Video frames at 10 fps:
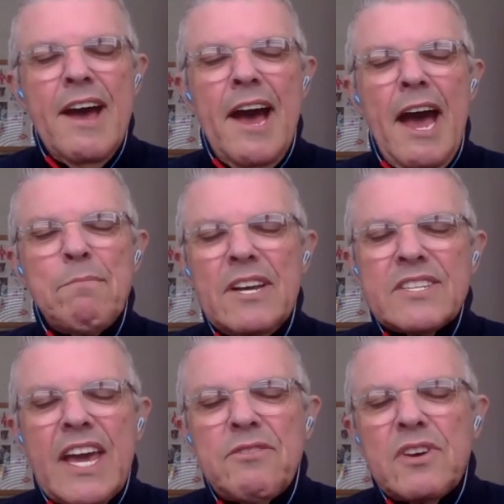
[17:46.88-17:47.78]
At most
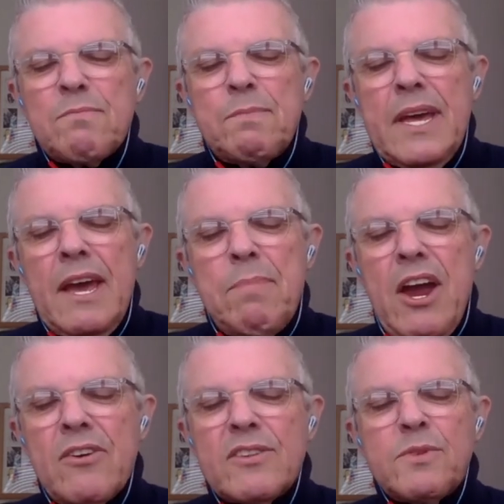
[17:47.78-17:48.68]
gatherings,
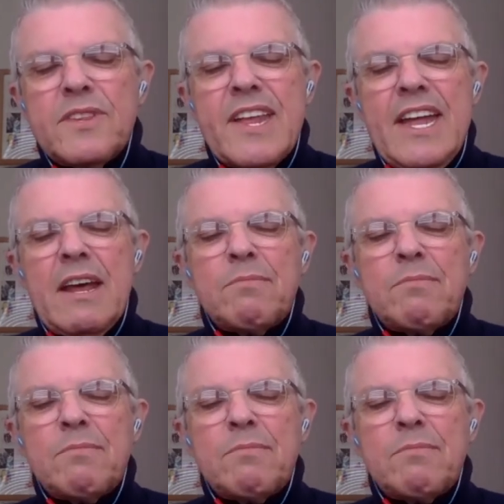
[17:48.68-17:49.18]
parents would stand up,